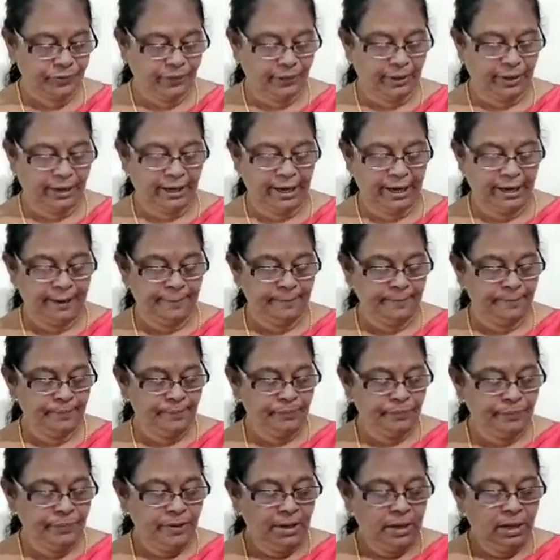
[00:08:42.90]
Okay.
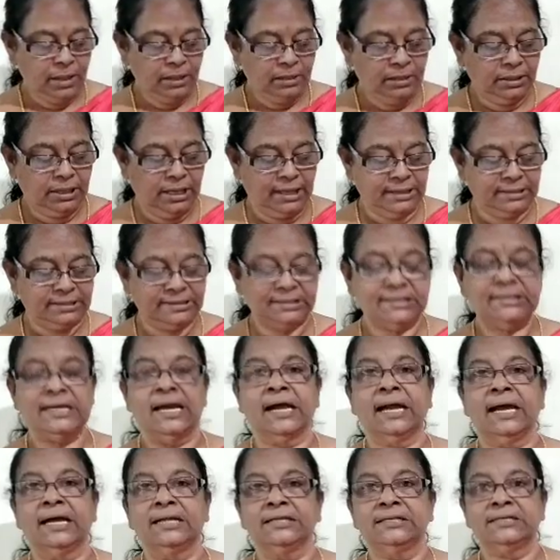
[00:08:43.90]
Then
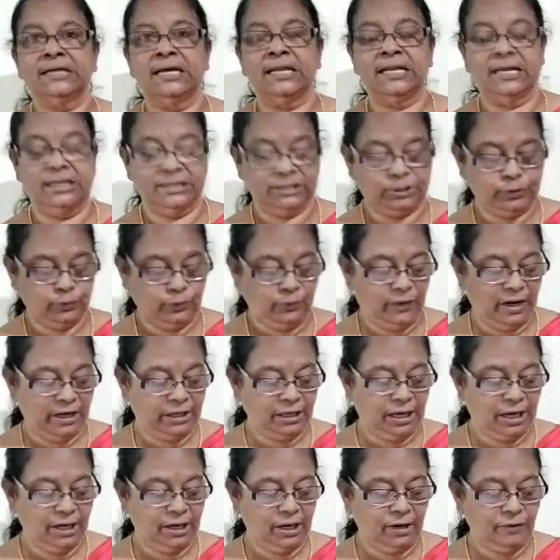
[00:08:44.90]
second sentence. What
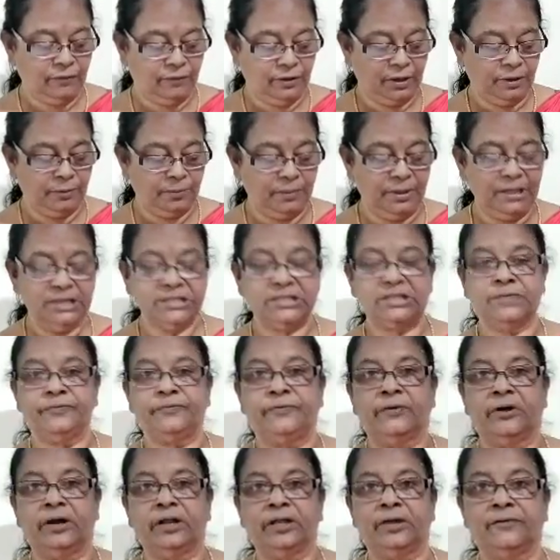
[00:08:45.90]
kind of verb is
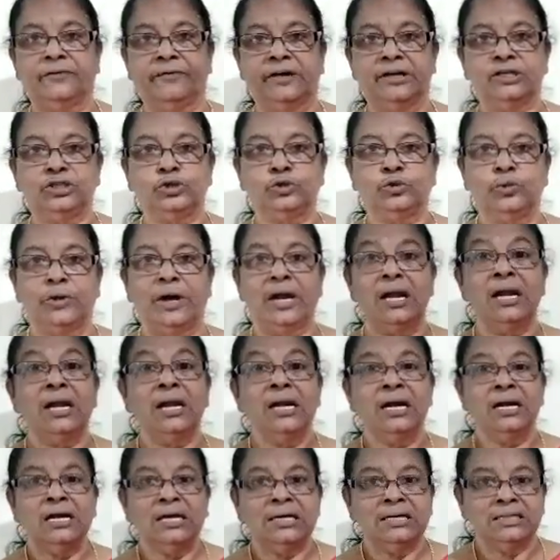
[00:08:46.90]
for the first one?
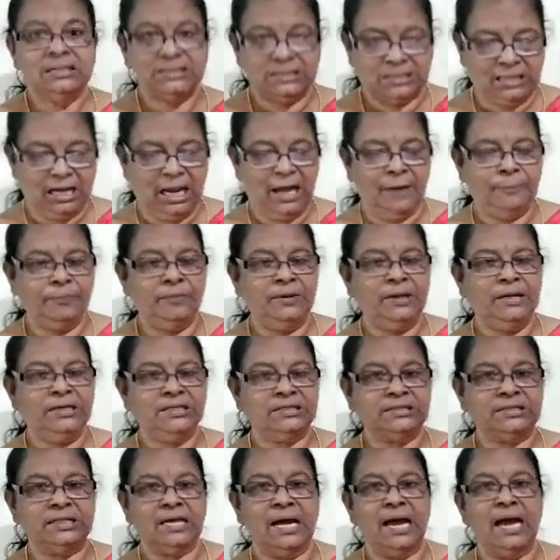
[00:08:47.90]
Slept
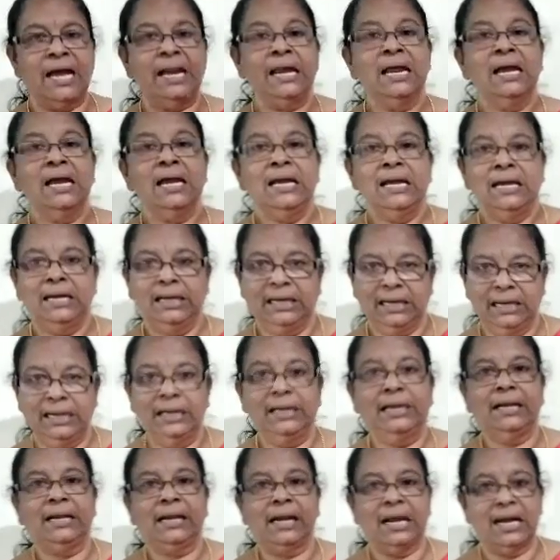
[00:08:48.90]
is the
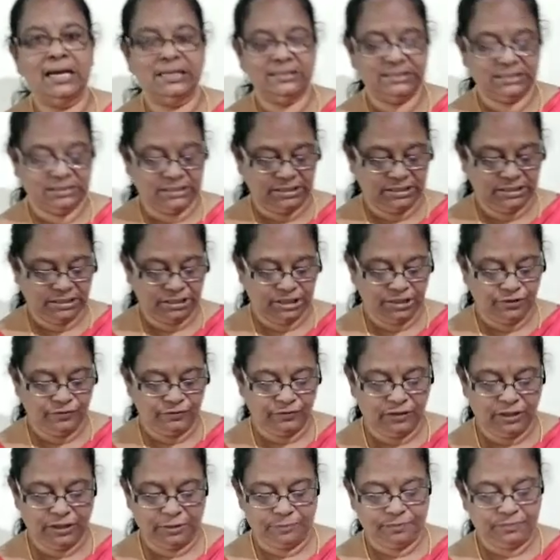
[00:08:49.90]
intransitive
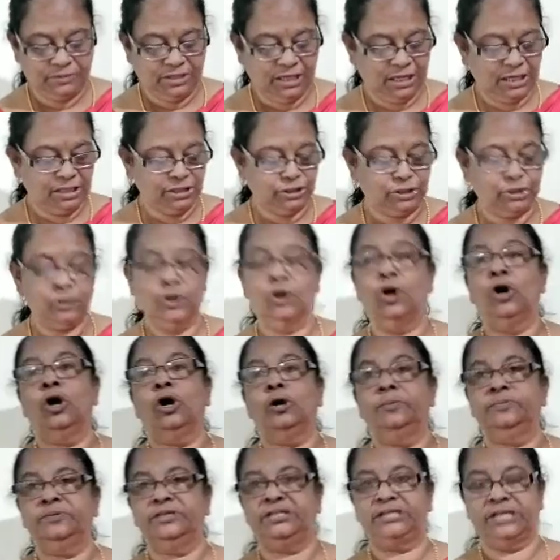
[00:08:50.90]
verb. There is no
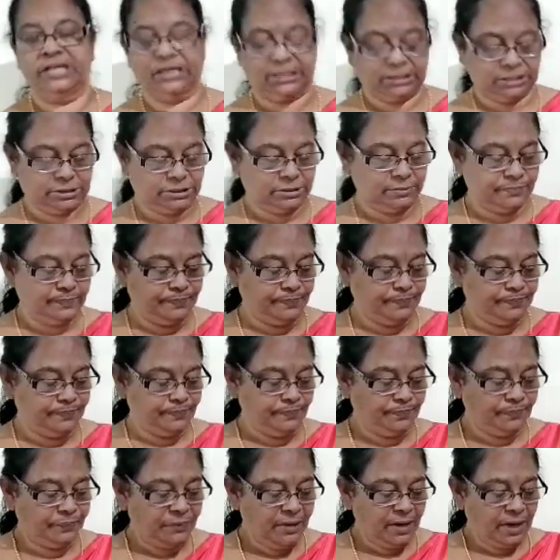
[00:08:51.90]
object.
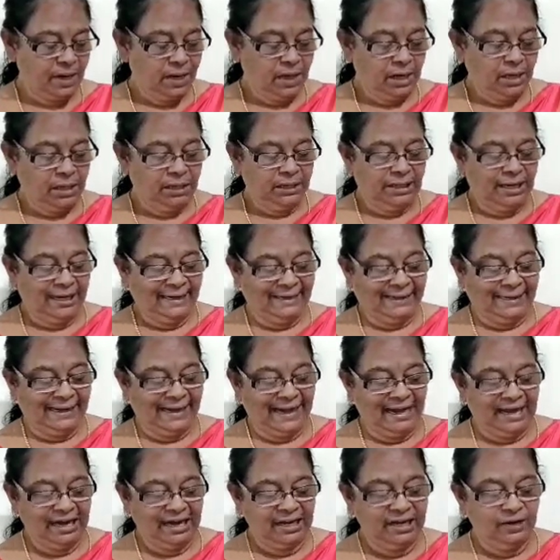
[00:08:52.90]
The
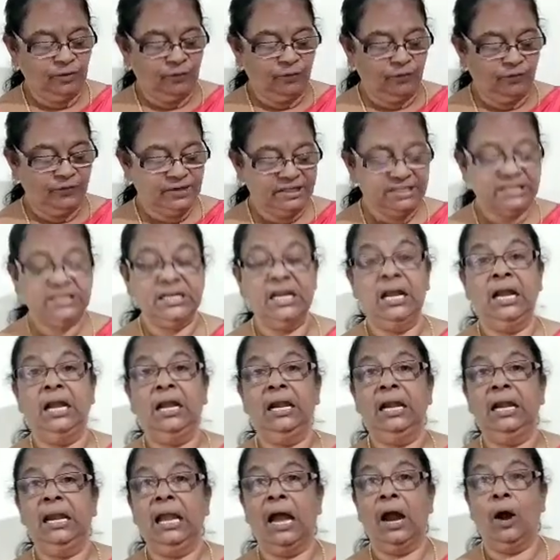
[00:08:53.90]
train
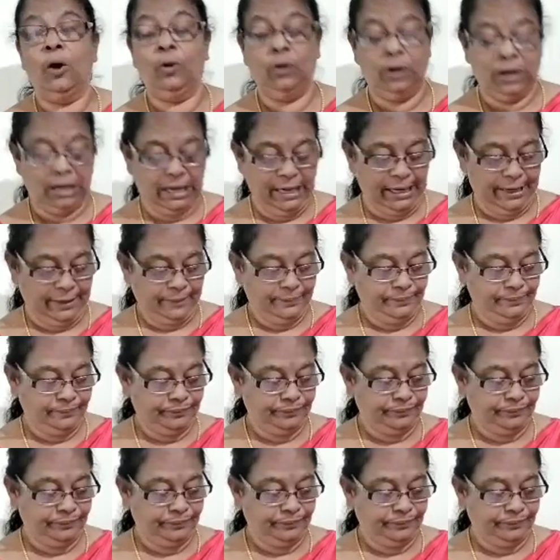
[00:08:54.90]
whistled loudly.